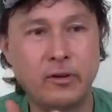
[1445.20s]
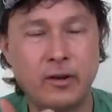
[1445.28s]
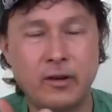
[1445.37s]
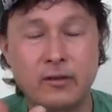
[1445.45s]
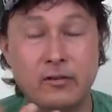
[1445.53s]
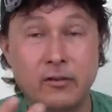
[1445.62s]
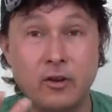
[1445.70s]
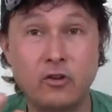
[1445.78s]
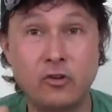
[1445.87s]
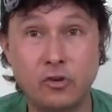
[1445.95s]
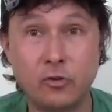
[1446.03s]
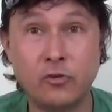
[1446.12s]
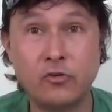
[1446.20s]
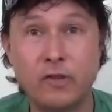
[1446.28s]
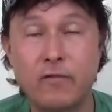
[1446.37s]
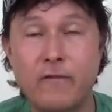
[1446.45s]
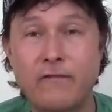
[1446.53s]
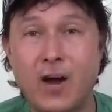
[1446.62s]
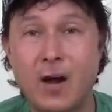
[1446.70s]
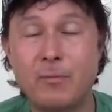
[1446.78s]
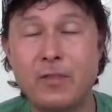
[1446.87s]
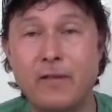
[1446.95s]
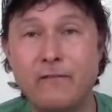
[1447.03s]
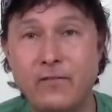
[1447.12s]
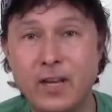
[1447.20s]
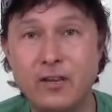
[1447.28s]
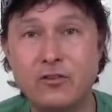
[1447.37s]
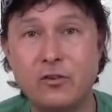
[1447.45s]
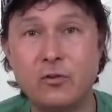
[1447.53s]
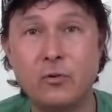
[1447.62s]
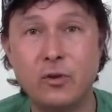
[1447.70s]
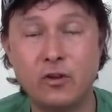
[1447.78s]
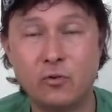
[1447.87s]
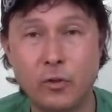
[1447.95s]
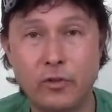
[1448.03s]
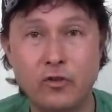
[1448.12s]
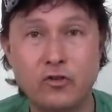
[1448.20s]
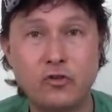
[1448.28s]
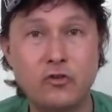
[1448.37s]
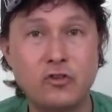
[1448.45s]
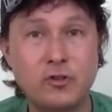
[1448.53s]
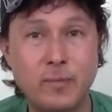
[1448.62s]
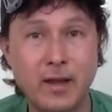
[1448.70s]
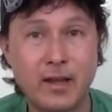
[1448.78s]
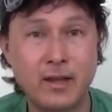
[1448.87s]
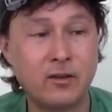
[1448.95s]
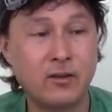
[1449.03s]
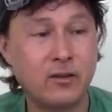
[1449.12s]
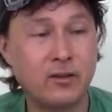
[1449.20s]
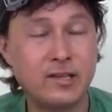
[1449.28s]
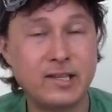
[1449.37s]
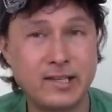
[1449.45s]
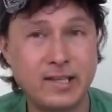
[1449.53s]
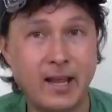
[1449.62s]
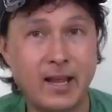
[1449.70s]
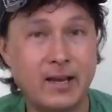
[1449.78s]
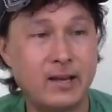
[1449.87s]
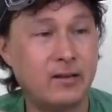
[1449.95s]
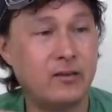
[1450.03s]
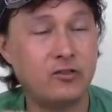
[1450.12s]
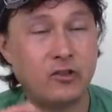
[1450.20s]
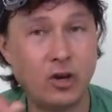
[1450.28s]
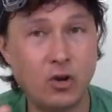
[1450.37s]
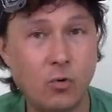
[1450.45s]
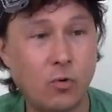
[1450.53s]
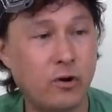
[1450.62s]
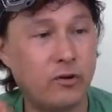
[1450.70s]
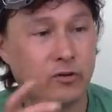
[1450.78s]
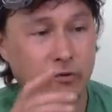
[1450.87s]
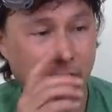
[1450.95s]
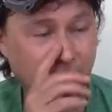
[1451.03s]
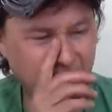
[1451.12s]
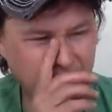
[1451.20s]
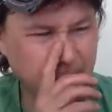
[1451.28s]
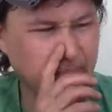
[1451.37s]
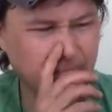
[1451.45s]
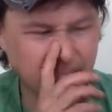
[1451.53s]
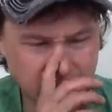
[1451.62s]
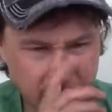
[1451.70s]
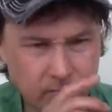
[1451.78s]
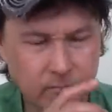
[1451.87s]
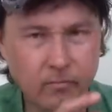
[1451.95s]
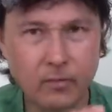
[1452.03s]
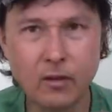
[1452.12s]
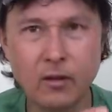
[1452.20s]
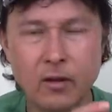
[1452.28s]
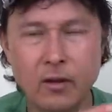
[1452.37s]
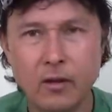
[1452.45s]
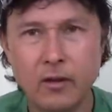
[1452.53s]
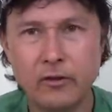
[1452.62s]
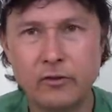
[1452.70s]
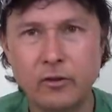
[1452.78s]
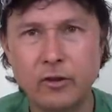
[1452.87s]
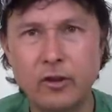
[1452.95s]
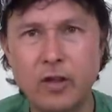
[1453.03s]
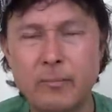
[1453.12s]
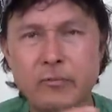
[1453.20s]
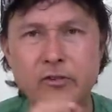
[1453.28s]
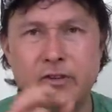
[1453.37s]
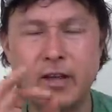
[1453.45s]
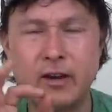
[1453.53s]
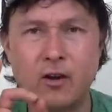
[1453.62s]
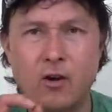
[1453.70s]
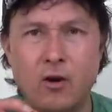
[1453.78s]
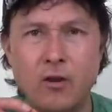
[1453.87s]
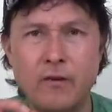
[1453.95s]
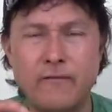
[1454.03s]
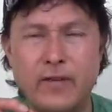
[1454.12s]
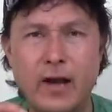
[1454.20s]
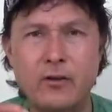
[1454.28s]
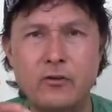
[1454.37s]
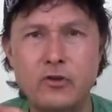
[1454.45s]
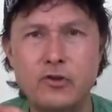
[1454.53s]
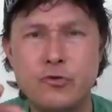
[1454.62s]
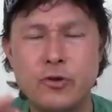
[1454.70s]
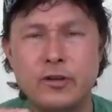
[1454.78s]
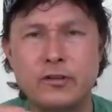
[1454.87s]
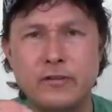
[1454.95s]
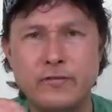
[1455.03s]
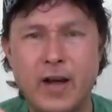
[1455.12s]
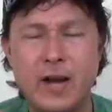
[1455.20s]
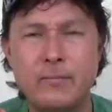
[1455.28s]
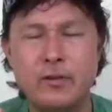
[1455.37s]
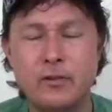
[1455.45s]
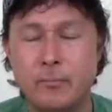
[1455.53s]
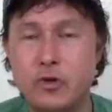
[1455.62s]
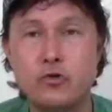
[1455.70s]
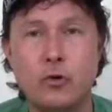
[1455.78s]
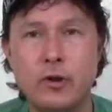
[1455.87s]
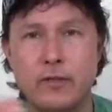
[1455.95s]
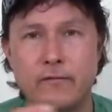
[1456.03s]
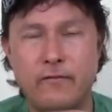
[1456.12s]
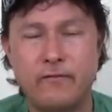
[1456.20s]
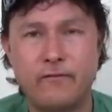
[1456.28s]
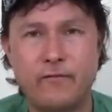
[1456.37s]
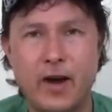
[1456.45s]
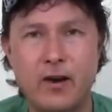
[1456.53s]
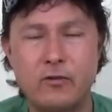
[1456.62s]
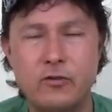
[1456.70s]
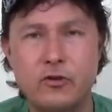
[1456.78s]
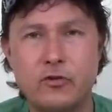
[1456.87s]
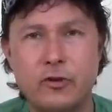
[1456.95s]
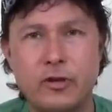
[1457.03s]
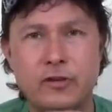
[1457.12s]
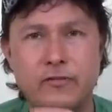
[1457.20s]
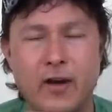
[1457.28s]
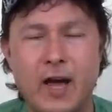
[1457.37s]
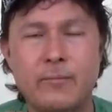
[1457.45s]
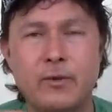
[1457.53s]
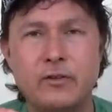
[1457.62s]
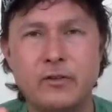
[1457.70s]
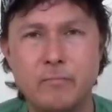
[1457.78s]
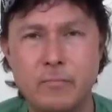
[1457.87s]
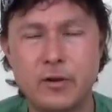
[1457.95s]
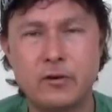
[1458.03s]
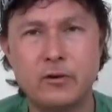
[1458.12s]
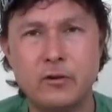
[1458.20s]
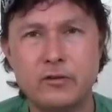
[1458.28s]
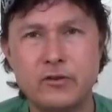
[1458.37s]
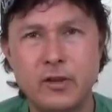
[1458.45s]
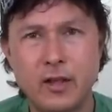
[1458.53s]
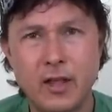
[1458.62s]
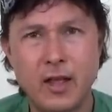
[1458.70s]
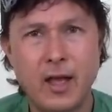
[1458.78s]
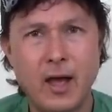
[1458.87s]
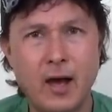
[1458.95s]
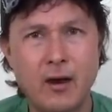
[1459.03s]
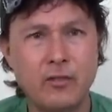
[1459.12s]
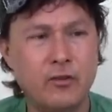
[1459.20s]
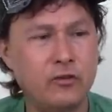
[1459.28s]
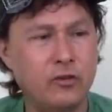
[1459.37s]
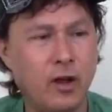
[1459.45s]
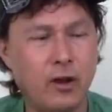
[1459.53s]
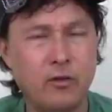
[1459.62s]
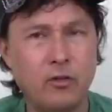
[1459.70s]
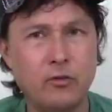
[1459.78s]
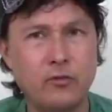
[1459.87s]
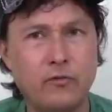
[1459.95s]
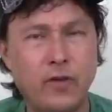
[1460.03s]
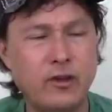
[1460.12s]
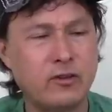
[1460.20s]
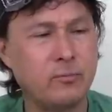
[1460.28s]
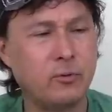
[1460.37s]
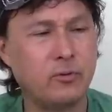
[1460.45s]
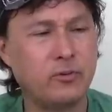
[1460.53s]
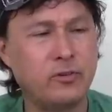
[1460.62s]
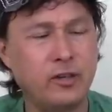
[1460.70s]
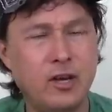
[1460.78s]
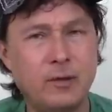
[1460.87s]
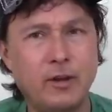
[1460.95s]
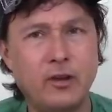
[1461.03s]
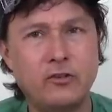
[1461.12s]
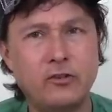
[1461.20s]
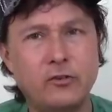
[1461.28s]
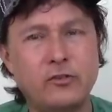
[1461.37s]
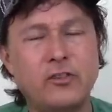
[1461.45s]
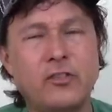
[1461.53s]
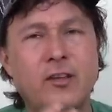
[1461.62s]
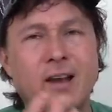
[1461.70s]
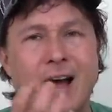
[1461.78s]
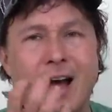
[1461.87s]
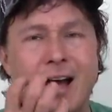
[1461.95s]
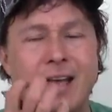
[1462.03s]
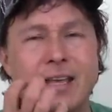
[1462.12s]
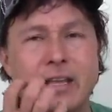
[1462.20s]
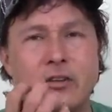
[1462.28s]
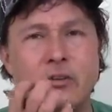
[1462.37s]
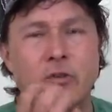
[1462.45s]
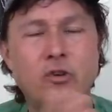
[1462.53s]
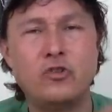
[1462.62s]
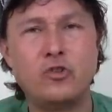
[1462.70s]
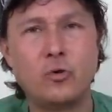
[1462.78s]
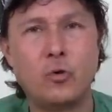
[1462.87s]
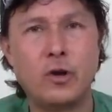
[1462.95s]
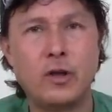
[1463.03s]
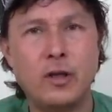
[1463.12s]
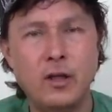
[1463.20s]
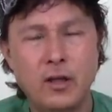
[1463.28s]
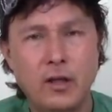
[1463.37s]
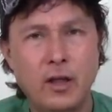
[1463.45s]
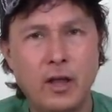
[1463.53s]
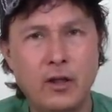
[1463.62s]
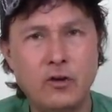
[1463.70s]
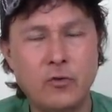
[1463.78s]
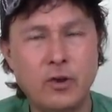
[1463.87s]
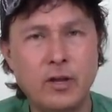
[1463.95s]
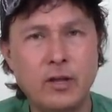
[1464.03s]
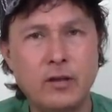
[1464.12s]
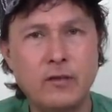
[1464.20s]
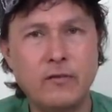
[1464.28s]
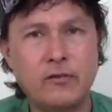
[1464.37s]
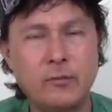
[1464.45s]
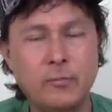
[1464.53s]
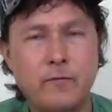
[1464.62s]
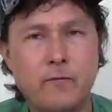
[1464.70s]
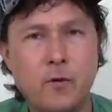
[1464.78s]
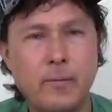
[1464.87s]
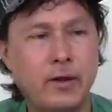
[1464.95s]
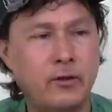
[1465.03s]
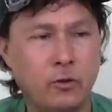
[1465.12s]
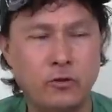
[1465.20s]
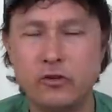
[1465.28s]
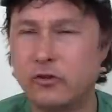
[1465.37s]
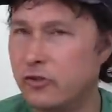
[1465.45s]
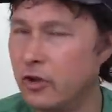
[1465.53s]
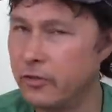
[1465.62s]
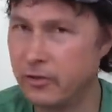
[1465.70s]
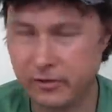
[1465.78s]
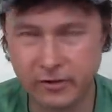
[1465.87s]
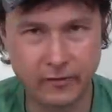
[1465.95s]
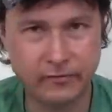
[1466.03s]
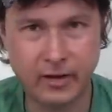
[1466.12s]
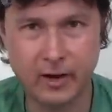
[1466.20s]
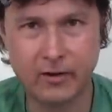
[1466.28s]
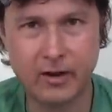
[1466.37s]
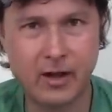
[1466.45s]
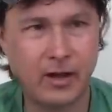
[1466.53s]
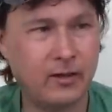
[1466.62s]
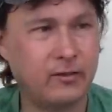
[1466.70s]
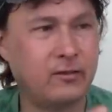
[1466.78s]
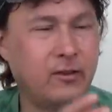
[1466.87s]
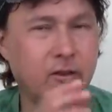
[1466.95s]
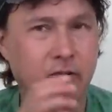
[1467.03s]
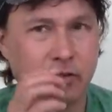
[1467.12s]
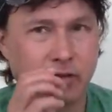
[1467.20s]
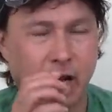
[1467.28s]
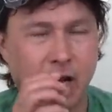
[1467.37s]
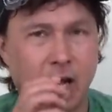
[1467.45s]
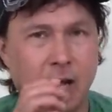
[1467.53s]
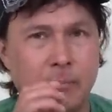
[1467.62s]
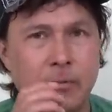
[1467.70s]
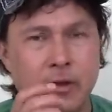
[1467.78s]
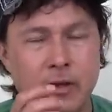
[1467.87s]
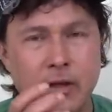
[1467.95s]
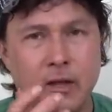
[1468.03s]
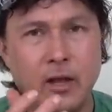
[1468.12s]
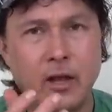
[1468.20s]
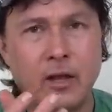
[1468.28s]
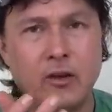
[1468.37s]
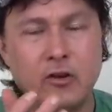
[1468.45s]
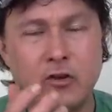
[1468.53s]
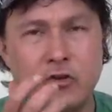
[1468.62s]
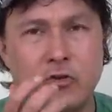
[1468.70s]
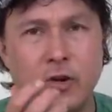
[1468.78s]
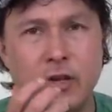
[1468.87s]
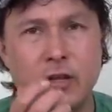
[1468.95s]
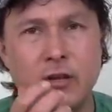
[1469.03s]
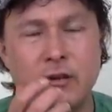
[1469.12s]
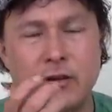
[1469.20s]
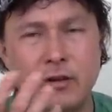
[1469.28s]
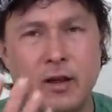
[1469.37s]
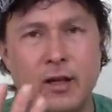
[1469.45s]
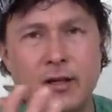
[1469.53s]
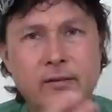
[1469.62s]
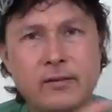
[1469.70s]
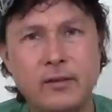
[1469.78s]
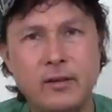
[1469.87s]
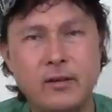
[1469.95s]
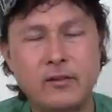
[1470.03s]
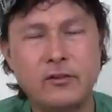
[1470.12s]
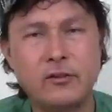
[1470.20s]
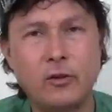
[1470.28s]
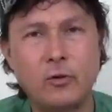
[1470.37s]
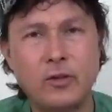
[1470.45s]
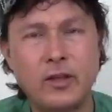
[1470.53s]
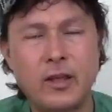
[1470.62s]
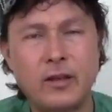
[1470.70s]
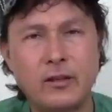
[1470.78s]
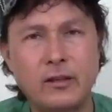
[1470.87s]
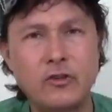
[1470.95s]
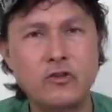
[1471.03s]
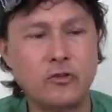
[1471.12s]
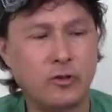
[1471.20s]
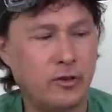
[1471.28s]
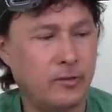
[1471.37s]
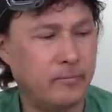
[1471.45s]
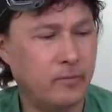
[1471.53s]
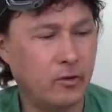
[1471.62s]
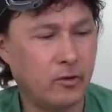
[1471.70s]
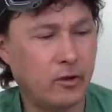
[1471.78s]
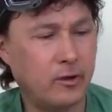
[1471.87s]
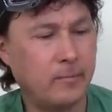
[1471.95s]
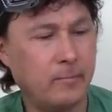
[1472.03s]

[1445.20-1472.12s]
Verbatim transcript: and it's the juice of the fiber that feeds you is what the juice man said, Jay Kordich, right? So literally I'm just getting all the phytonutrients, the vitamin, the majority of the phytonutrients, vitamins and minerals out of the out of those vegetables into my juice that then I get to enjoy and drink in a simple format. Don't just chug this stuff down, guys. Take your time and drink it nice and slowly and leisurely, okay?